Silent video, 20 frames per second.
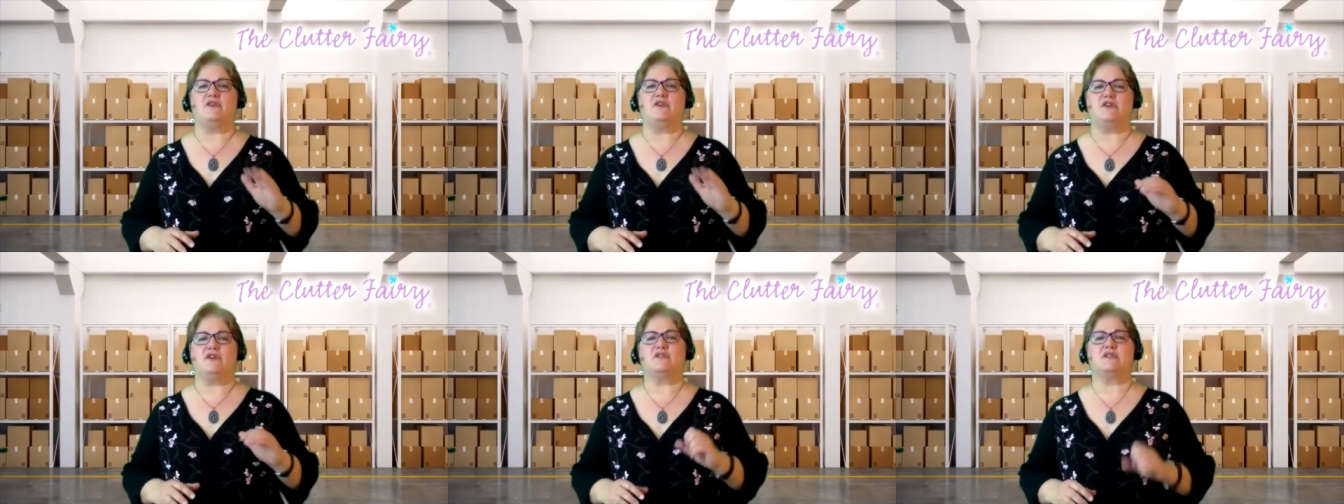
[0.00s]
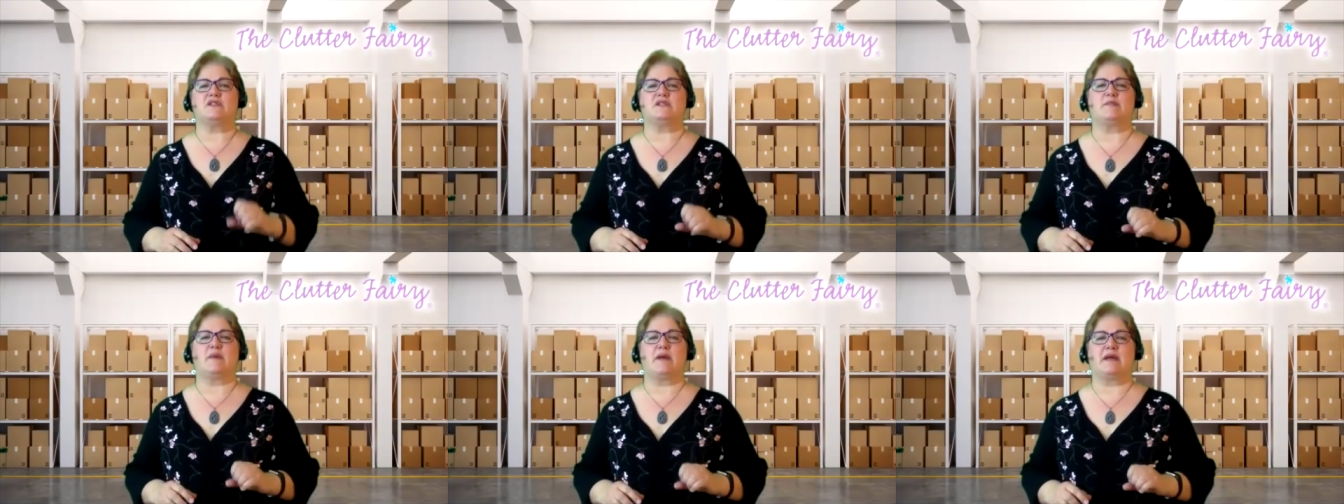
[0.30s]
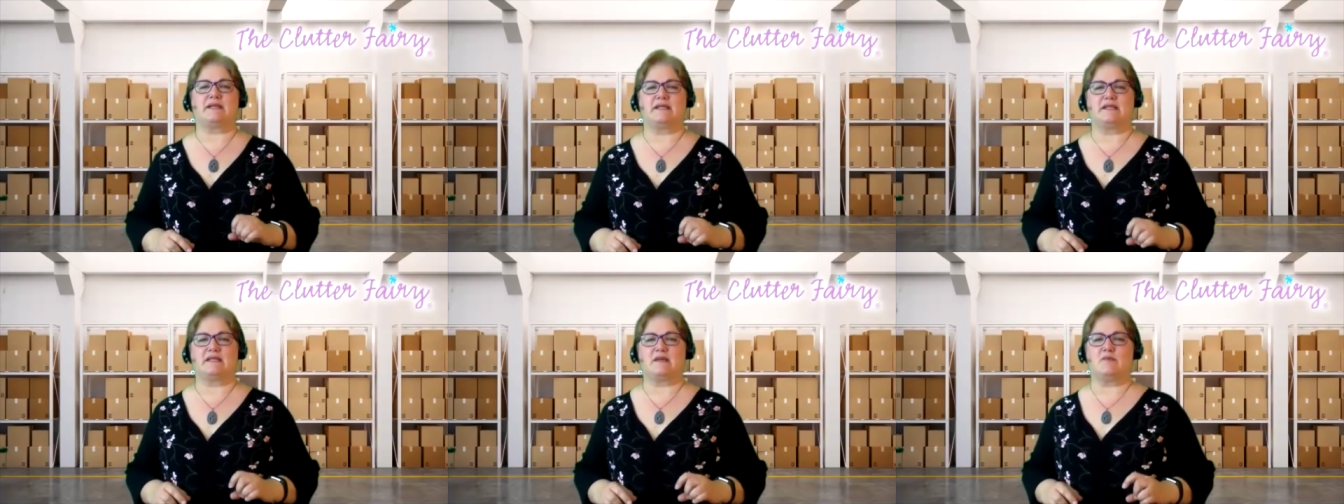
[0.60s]
If you
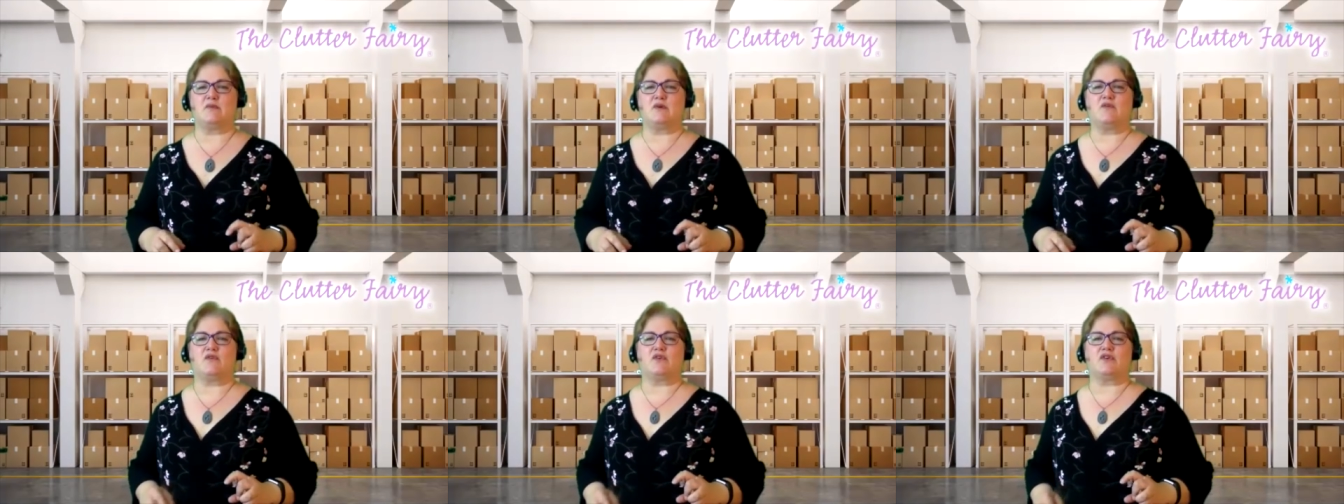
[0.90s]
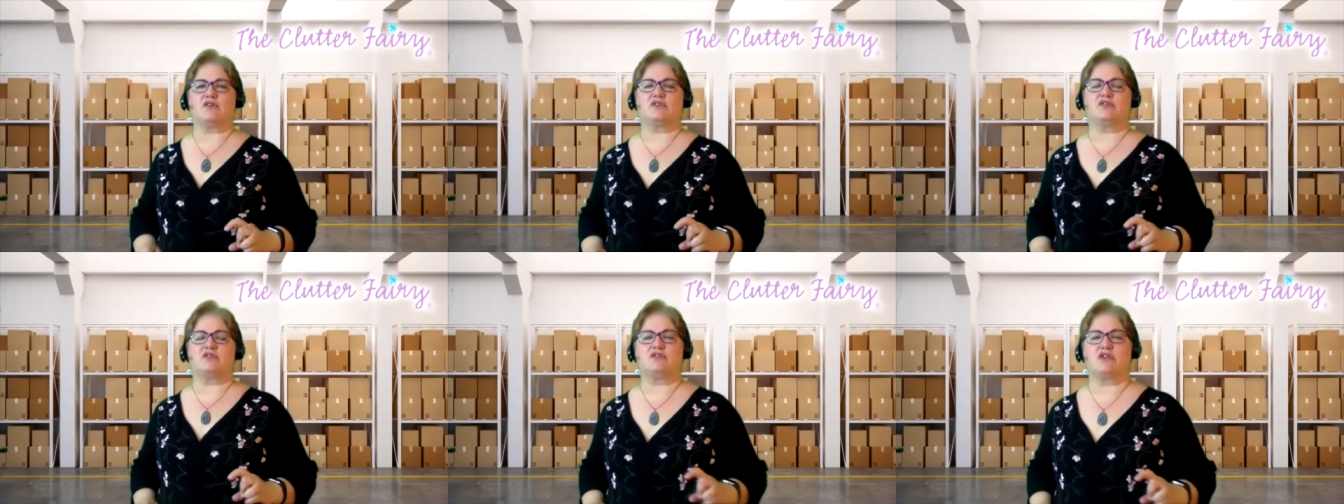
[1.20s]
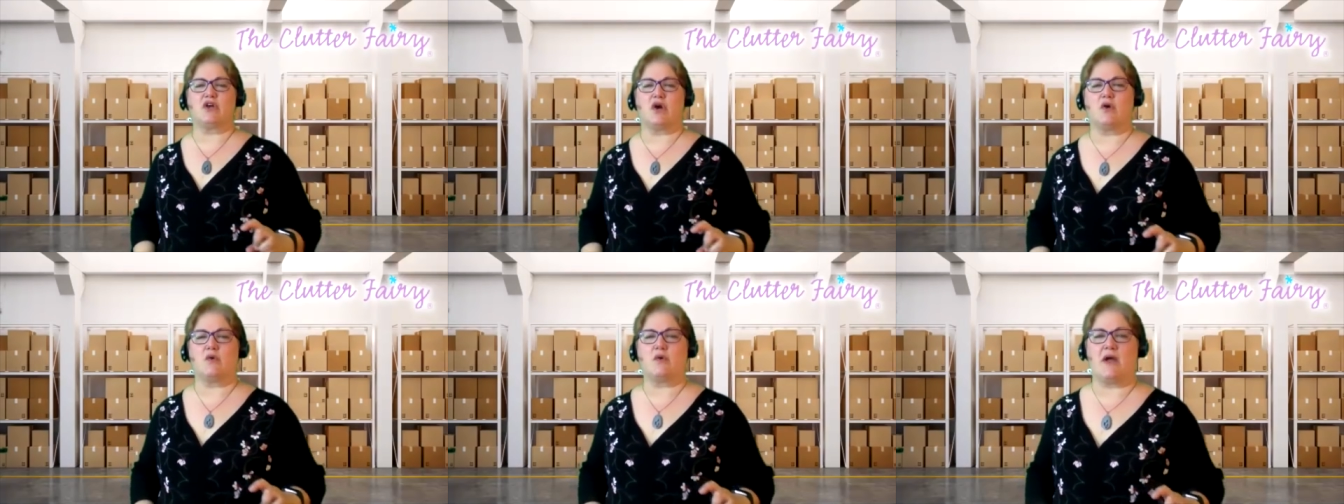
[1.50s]
suspect that the
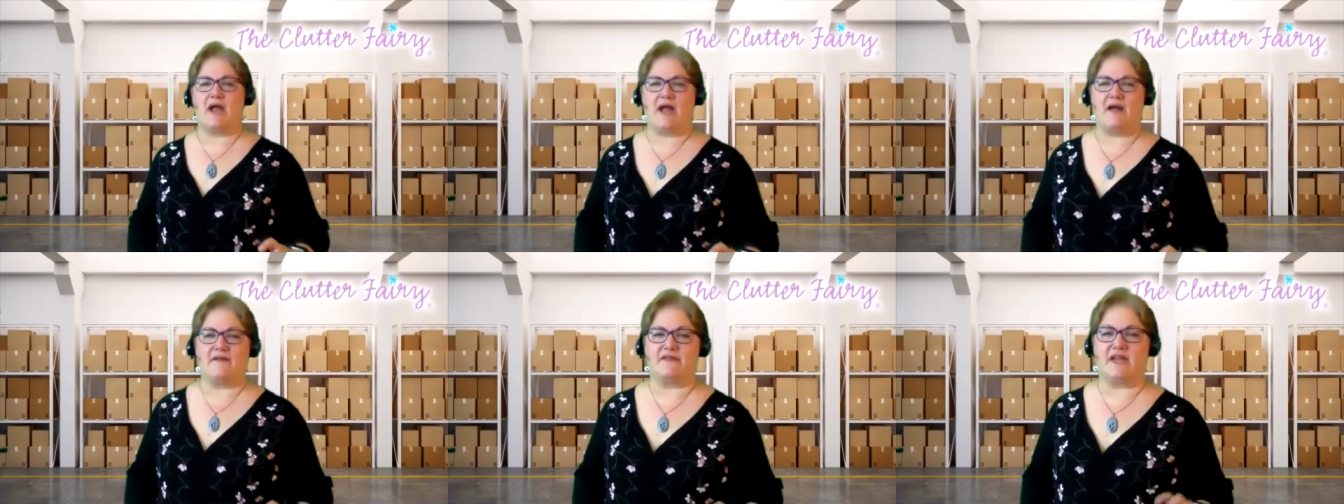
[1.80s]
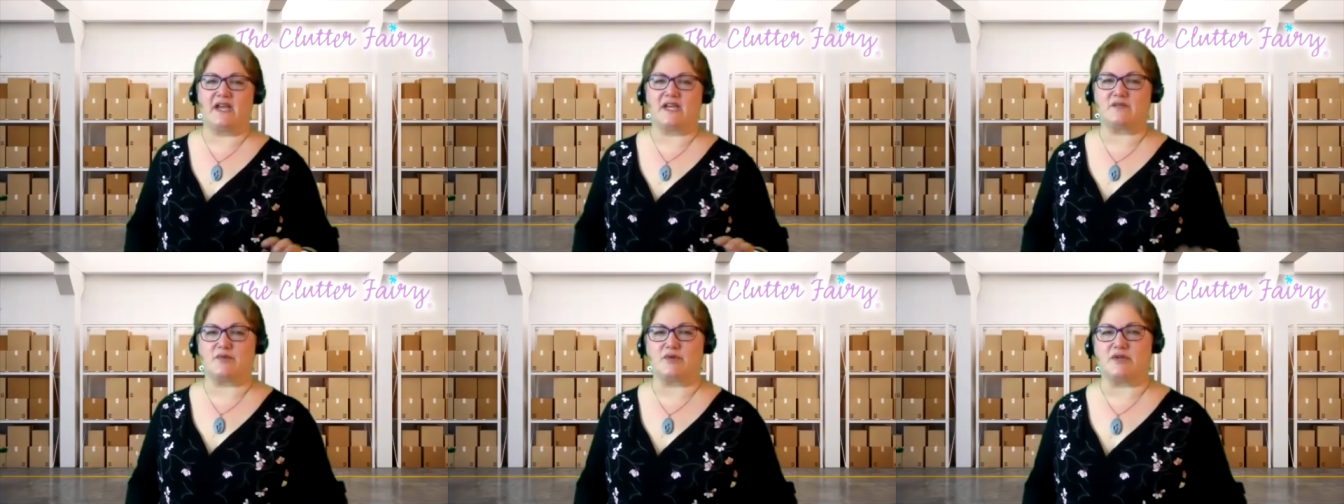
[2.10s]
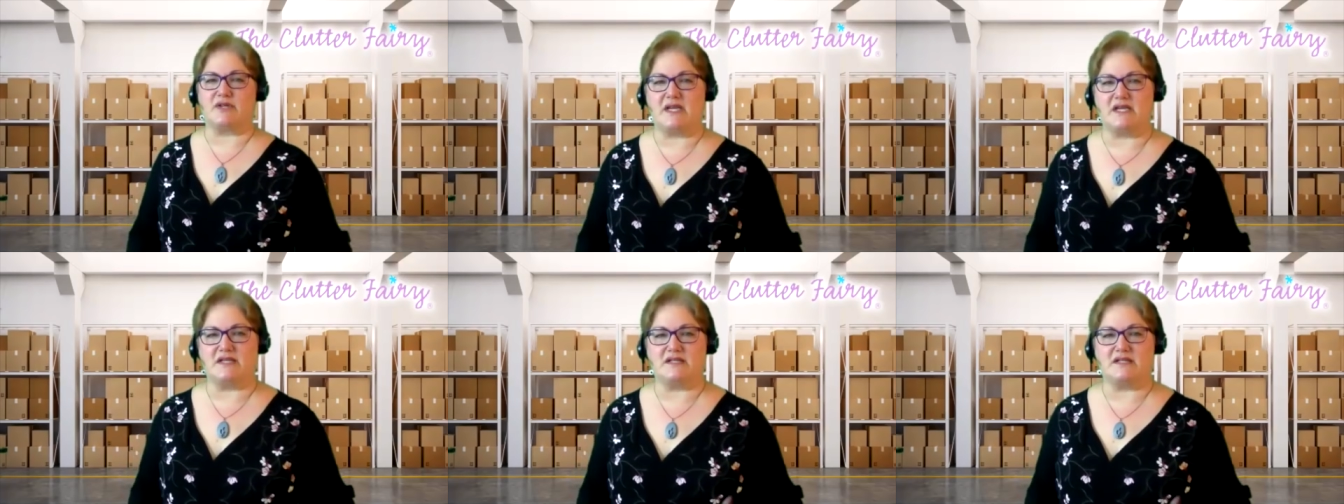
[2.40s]
movers don't have the
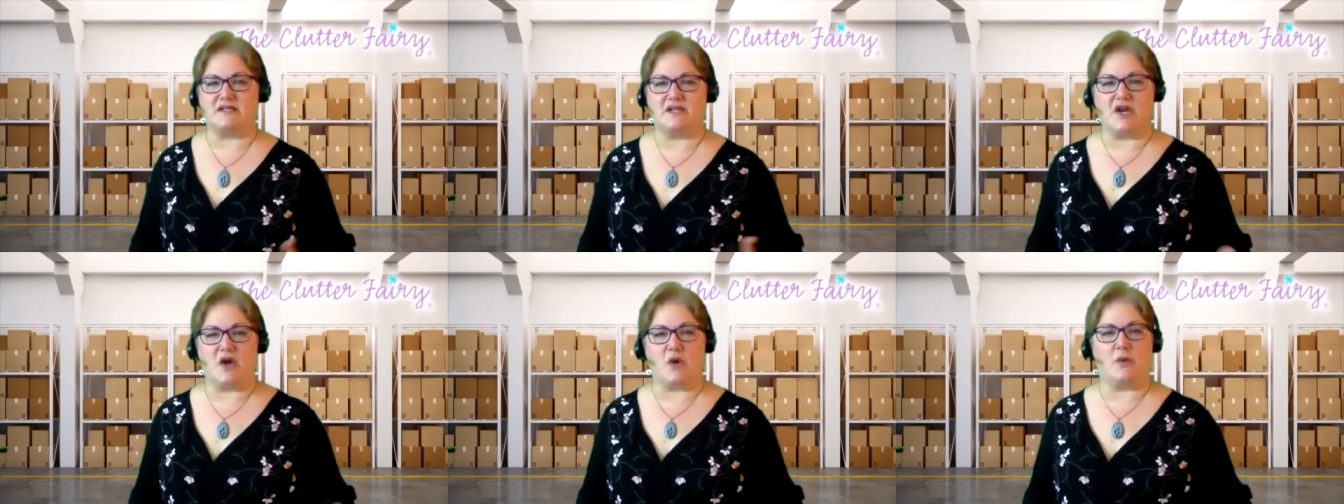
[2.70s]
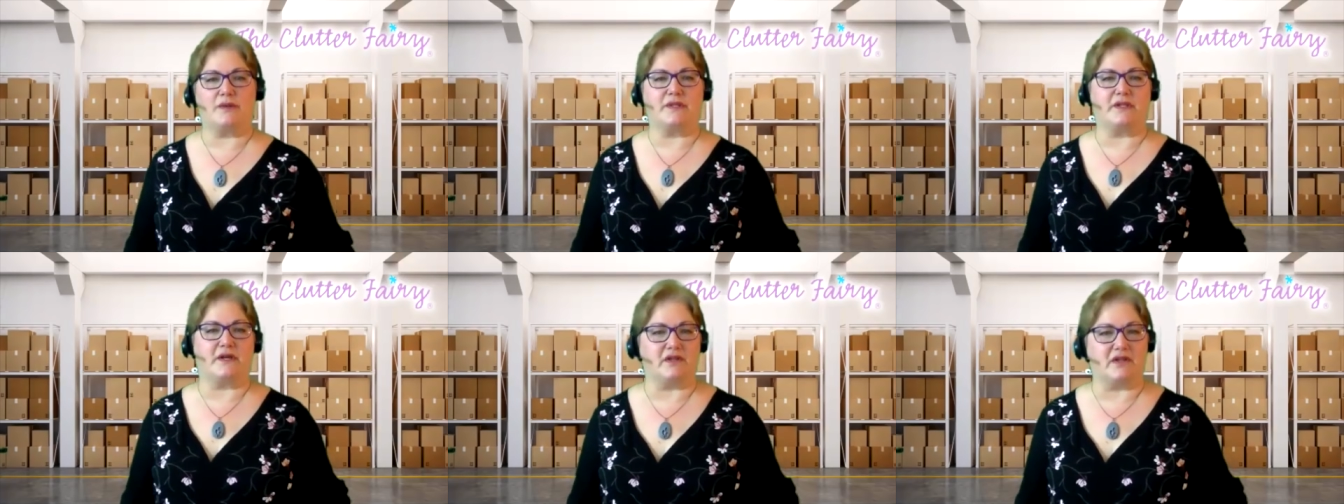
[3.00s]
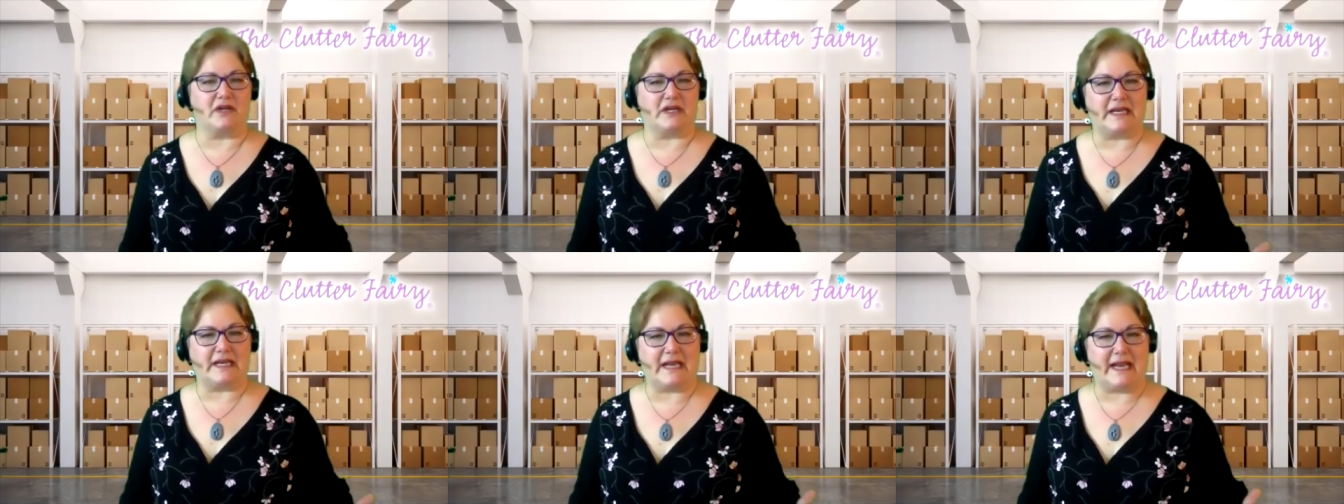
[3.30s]
expertise to know what
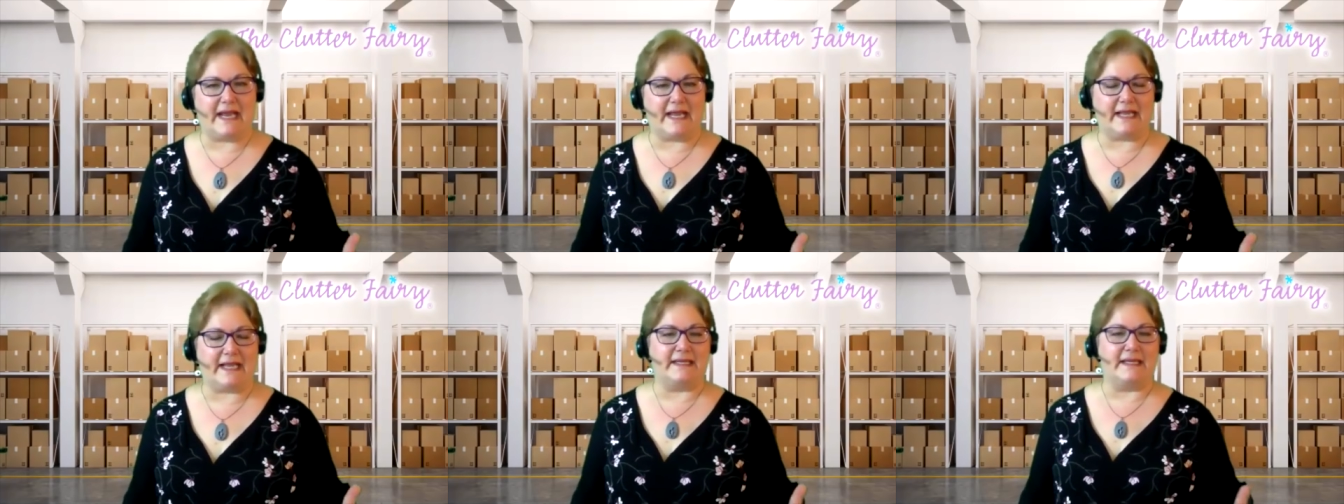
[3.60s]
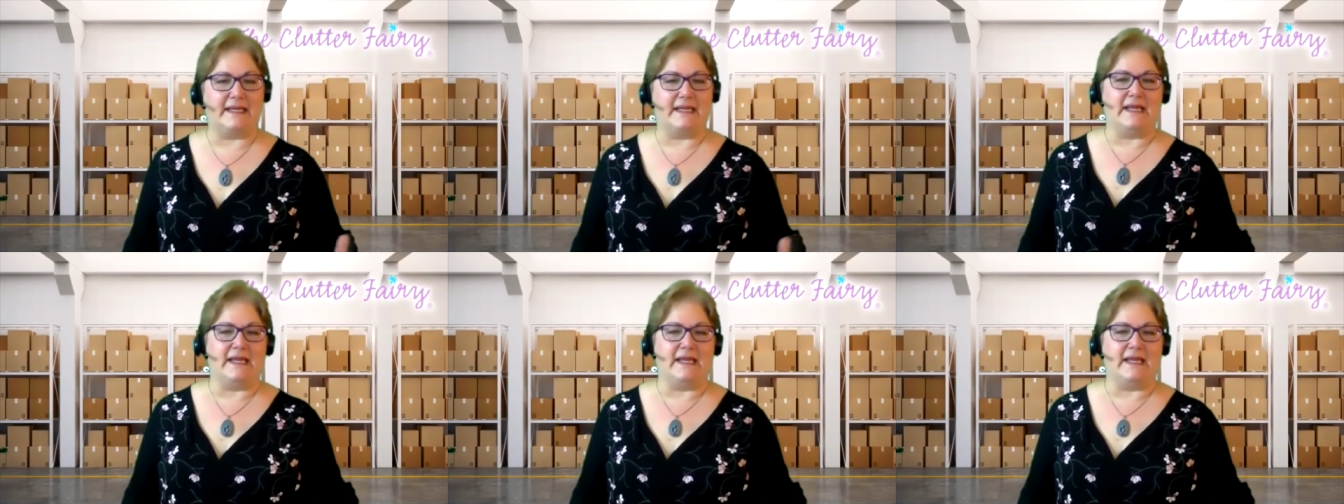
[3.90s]
they're looking at,